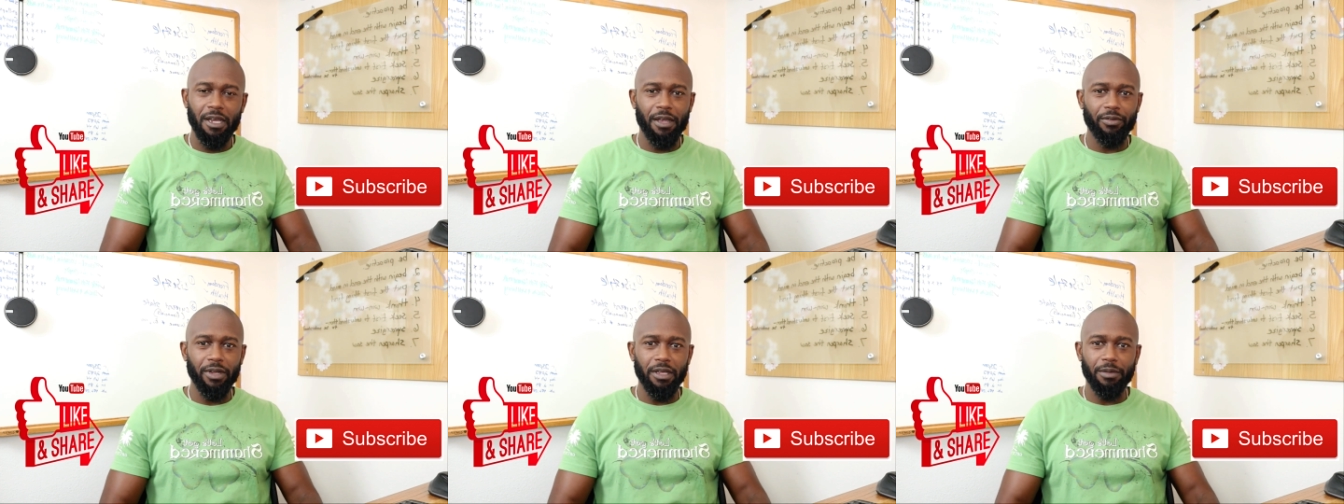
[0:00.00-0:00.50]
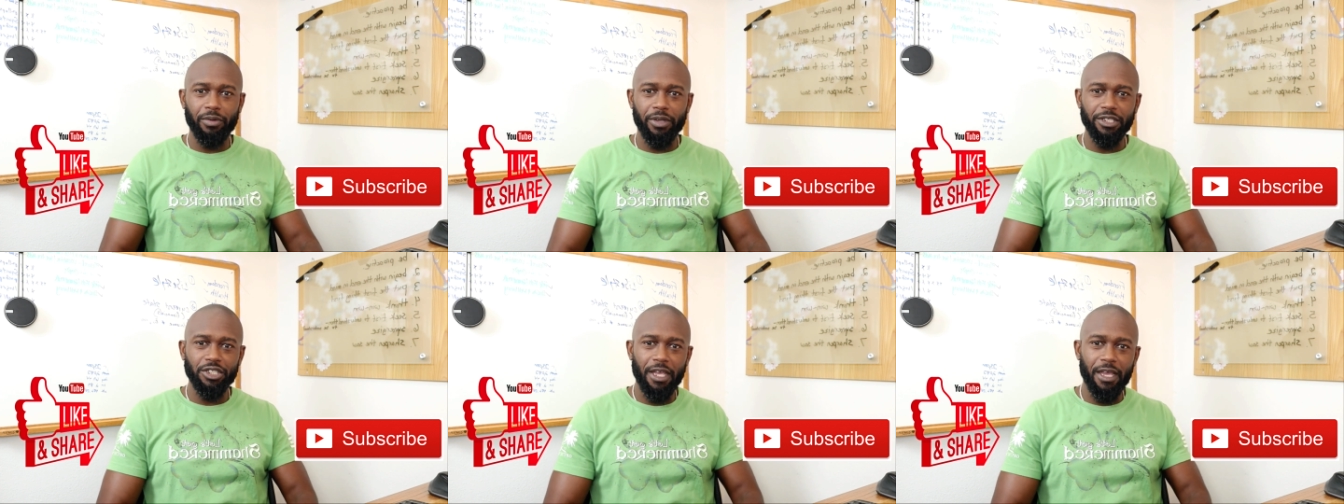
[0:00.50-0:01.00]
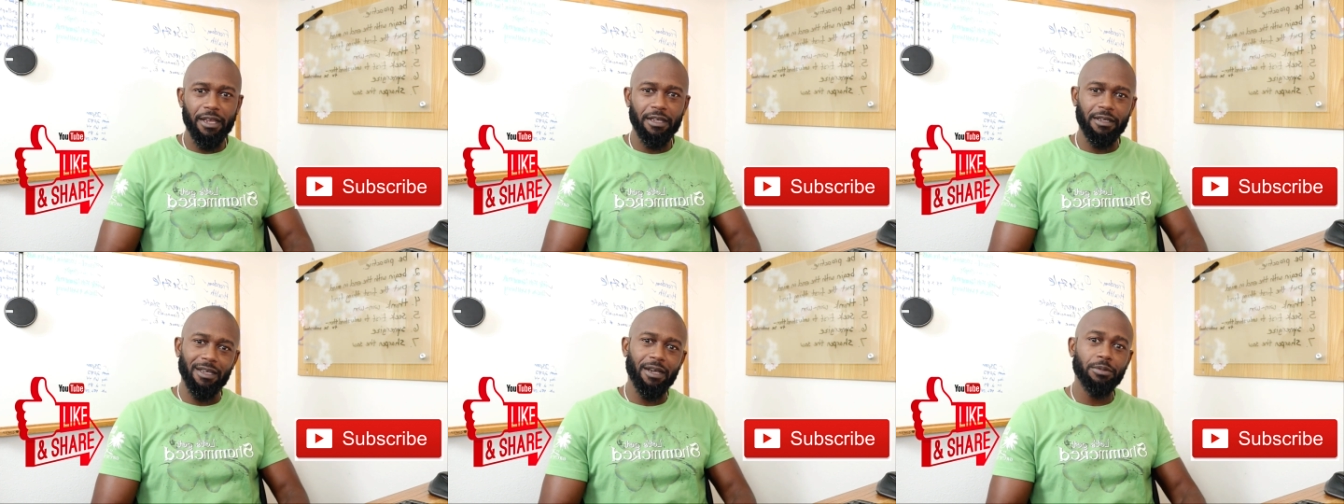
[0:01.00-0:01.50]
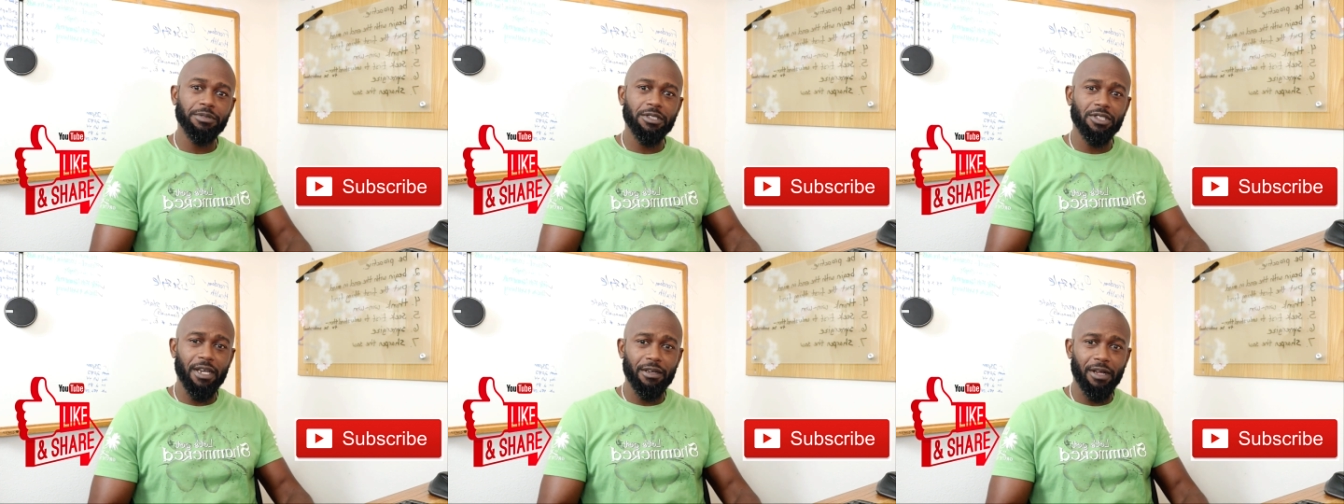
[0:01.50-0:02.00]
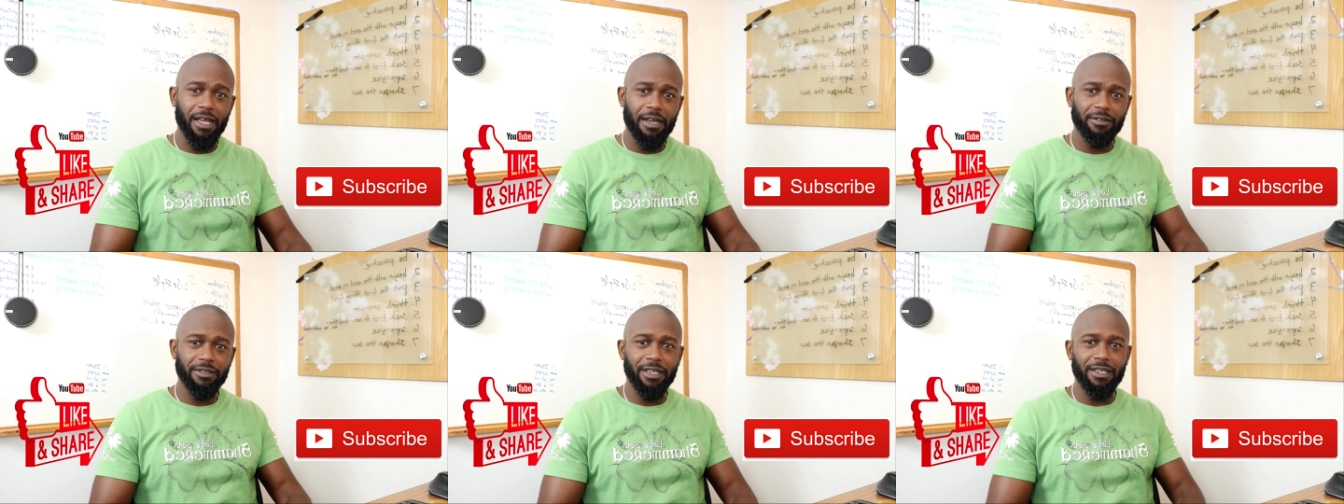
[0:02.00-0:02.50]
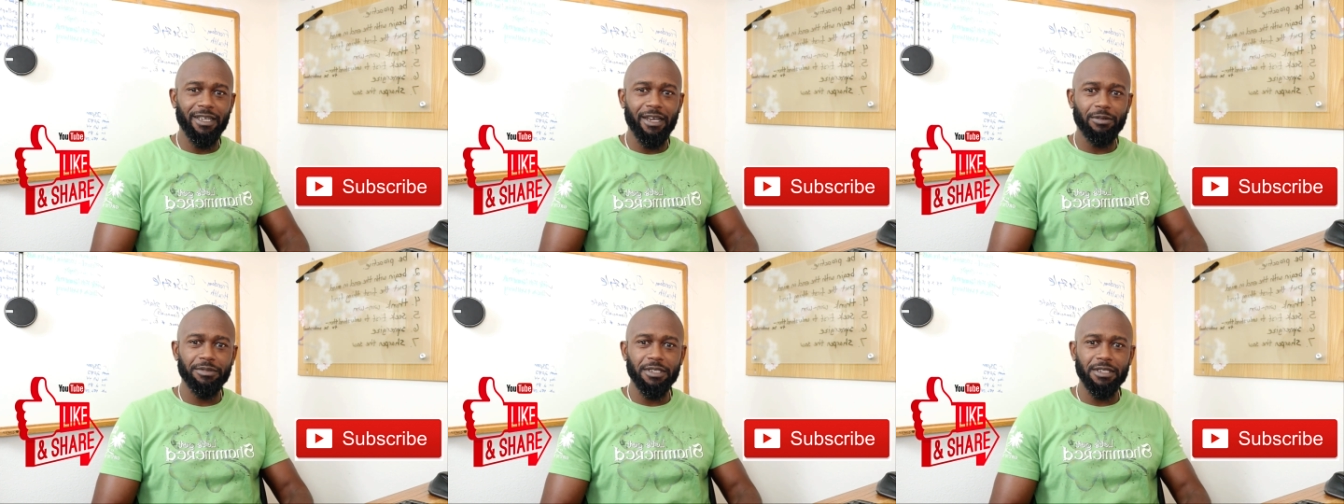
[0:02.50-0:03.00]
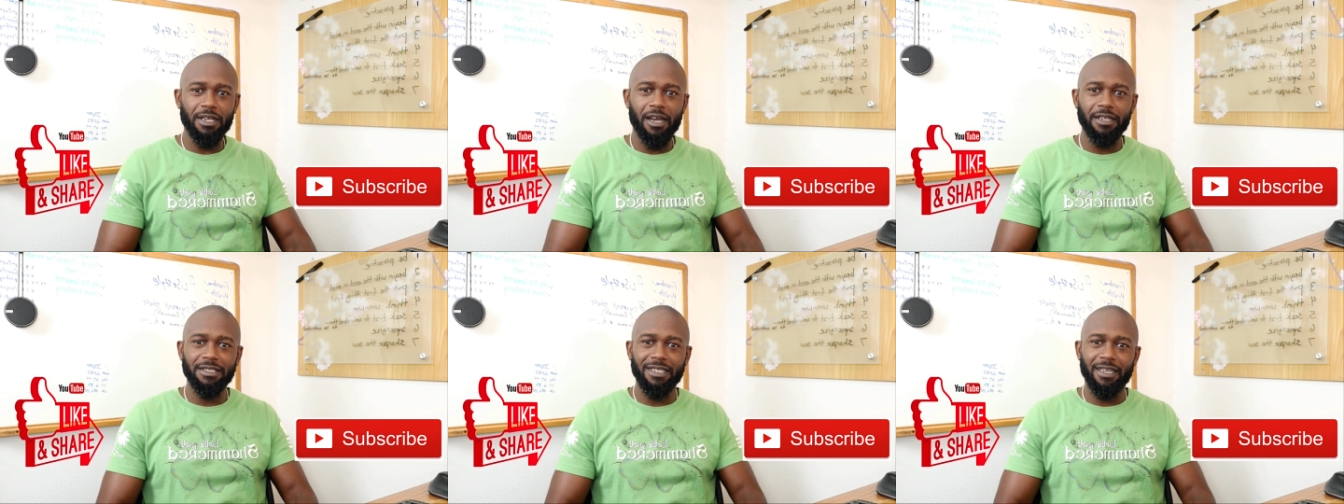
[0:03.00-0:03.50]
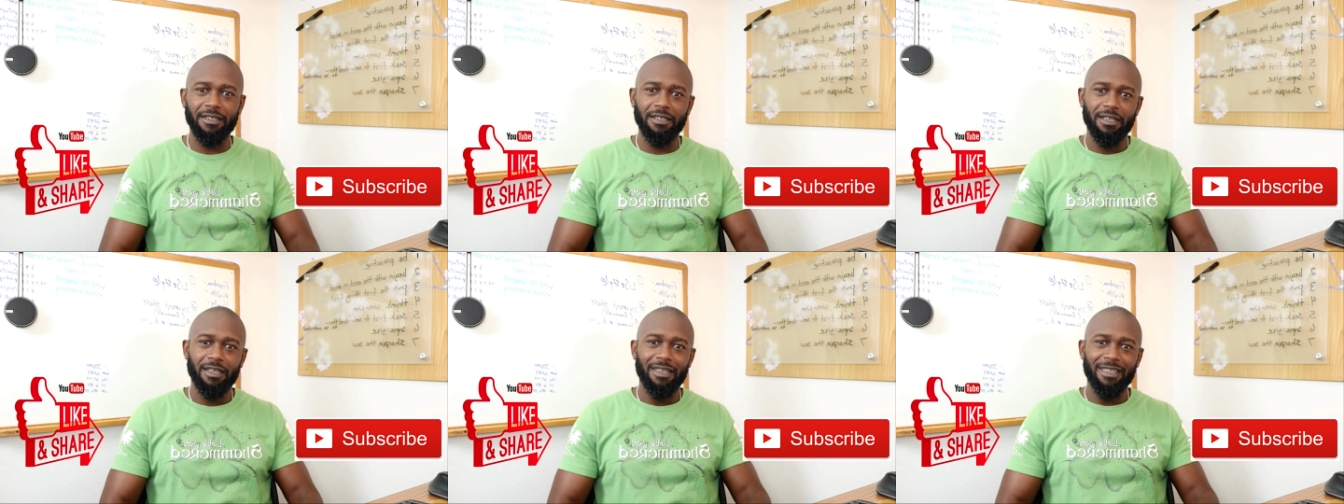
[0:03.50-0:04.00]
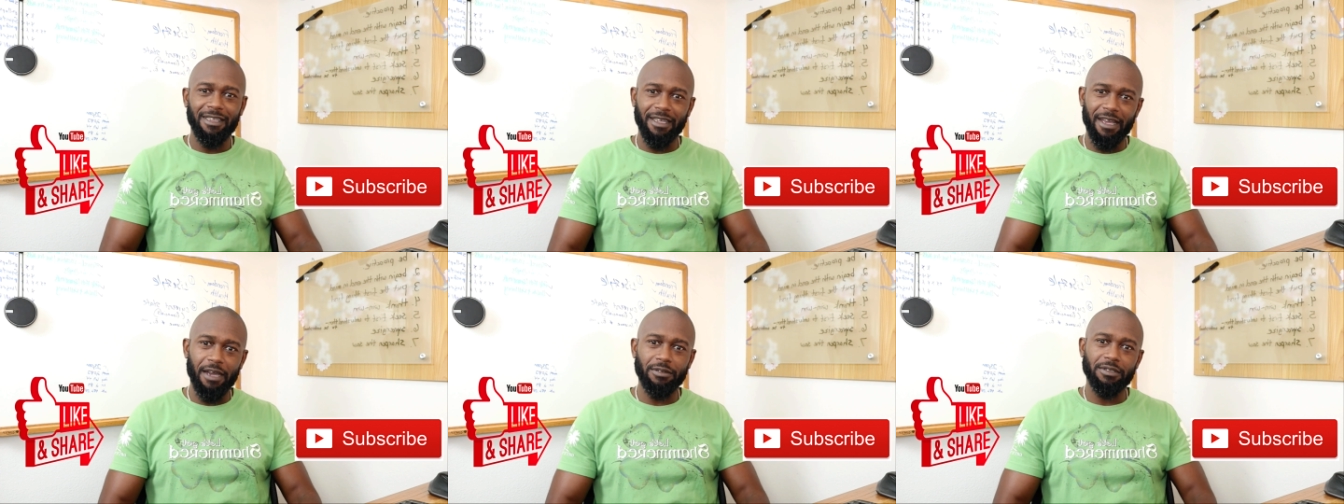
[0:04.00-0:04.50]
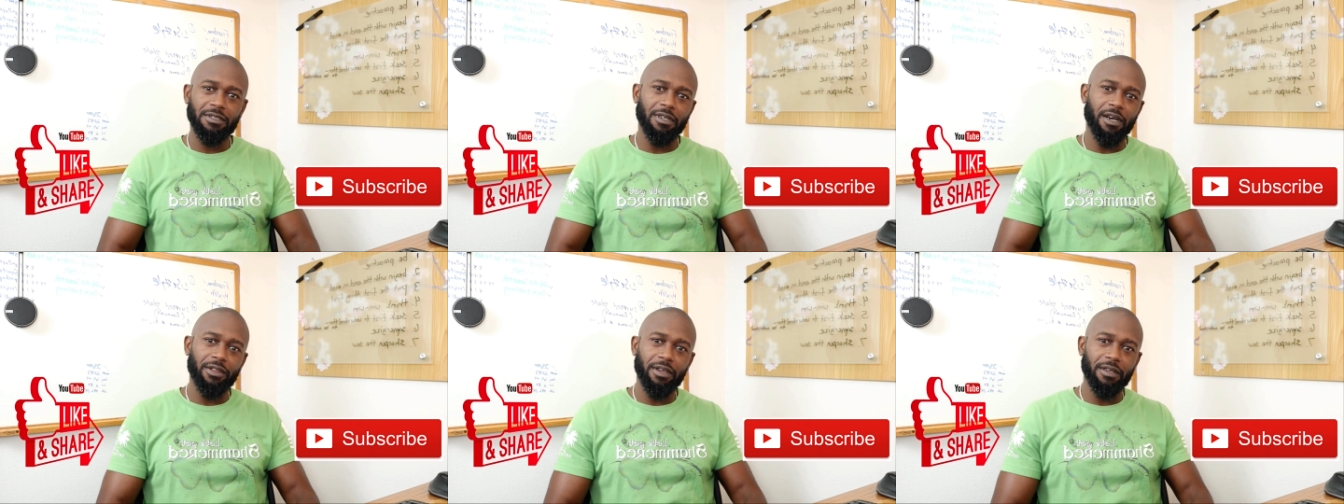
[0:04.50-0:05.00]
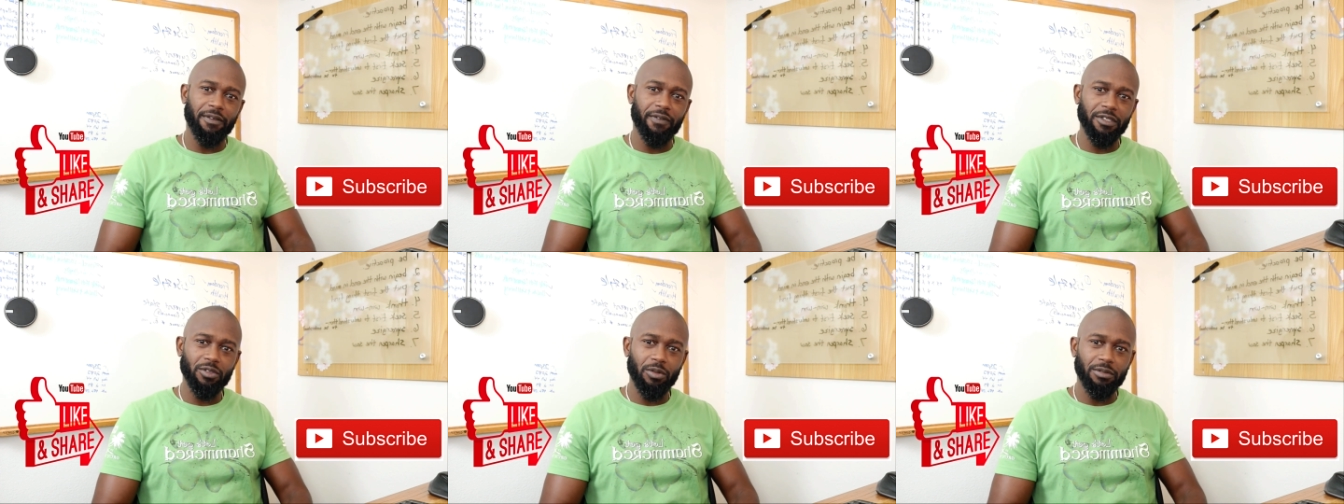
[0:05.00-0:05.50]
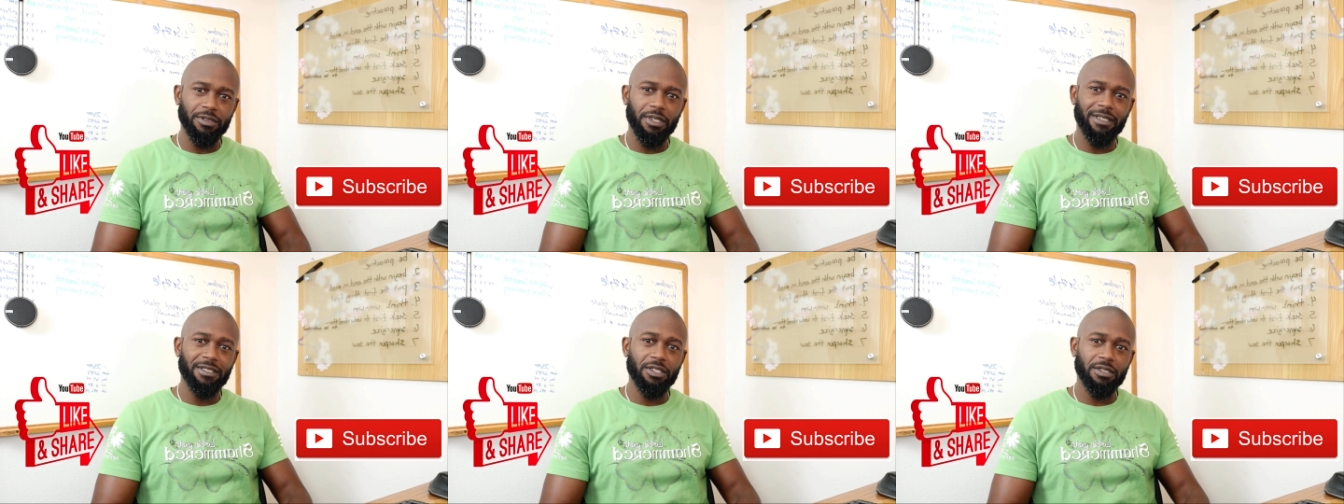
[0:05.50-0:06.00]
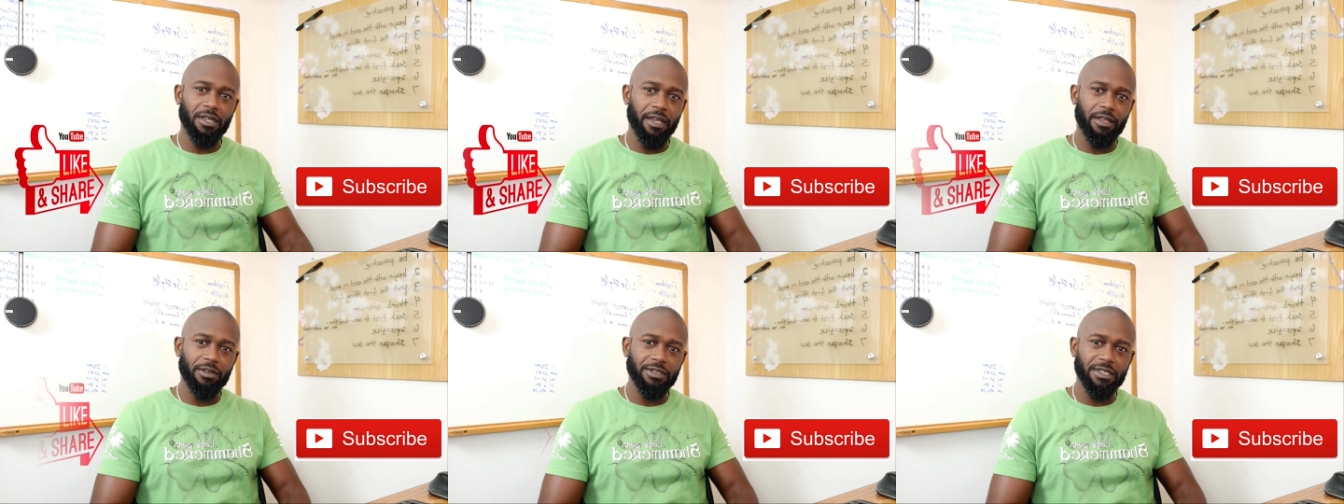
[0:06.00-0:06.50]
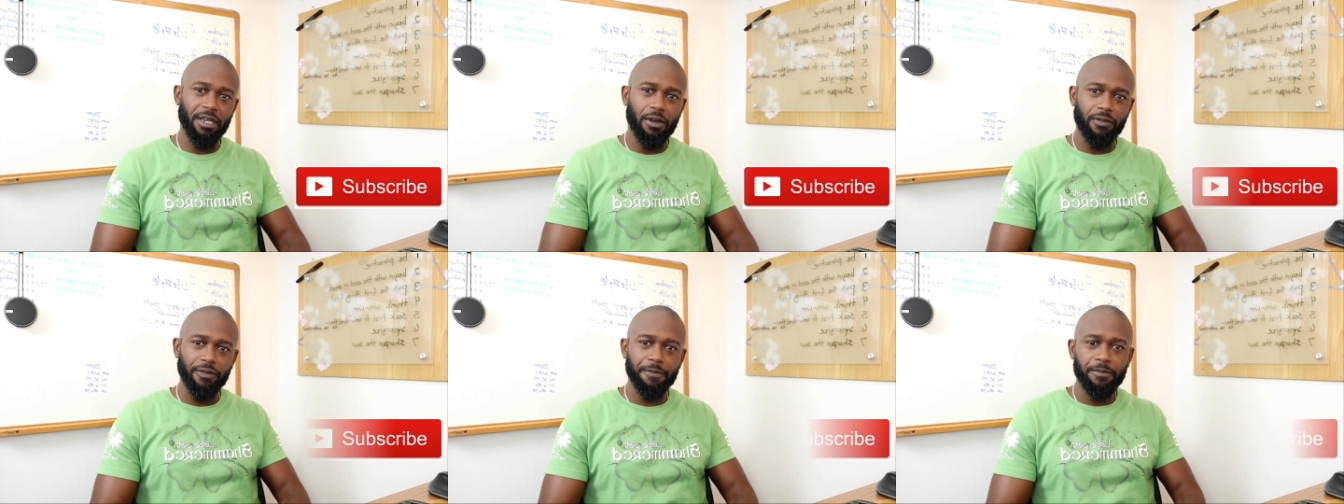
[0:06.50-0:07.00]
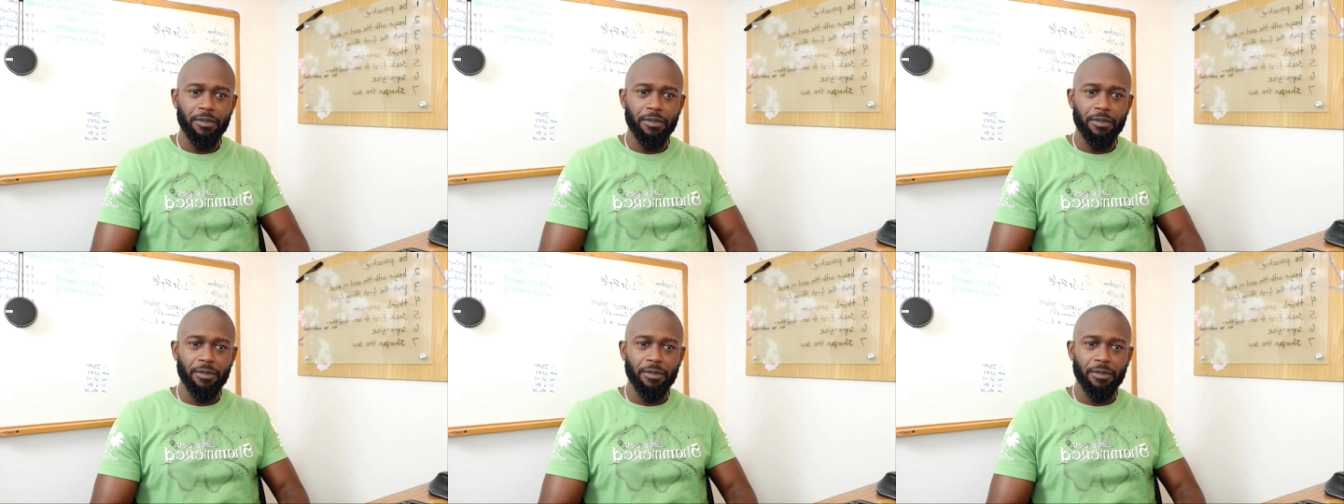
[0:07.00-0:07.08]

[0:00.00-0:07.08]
I really appreciate it. It helps the channel out and it helps this content get out to other individuals just like yourself.